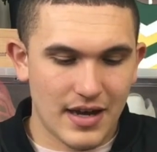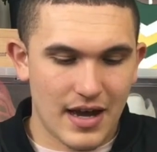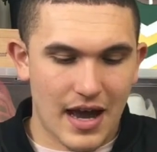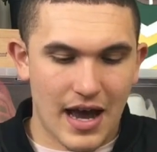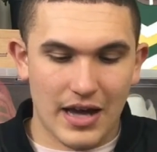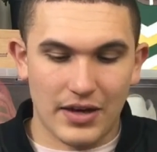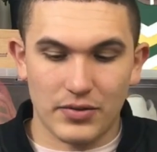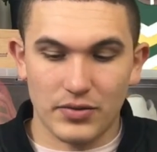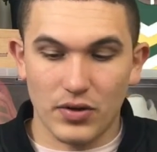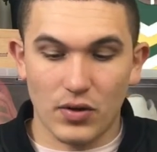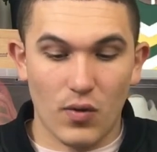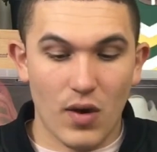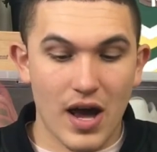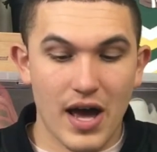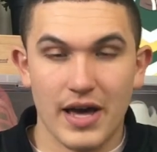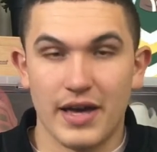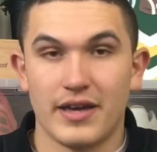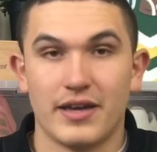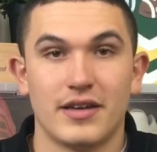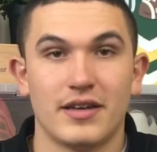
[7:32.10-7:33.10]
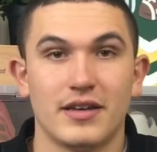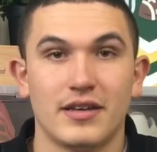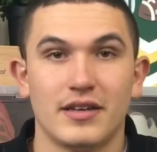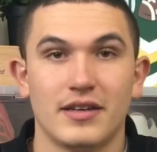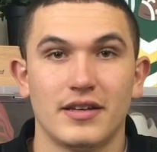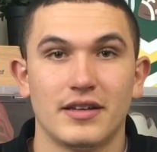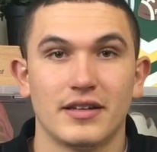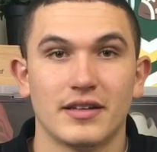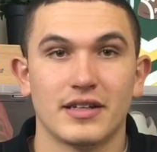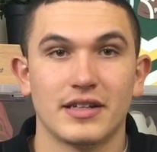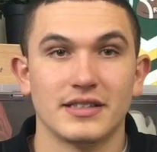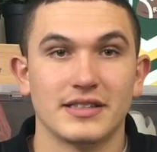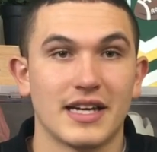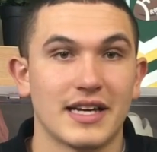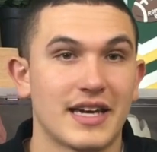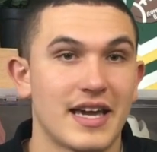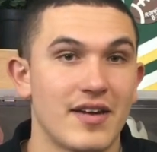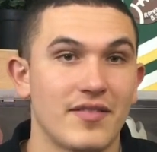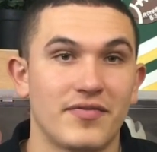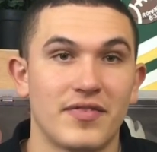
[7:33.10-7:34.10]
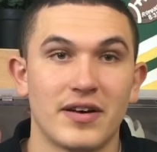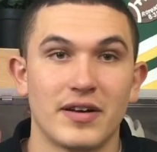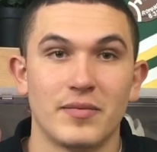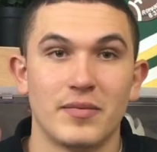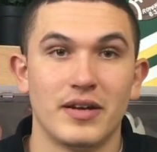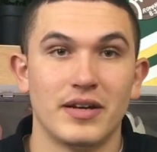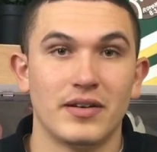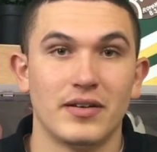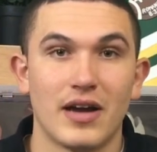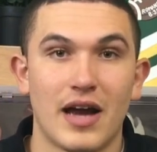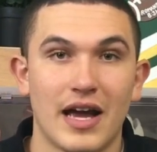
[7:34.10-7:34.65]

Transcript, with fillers: I don't know why, because I can't find them any.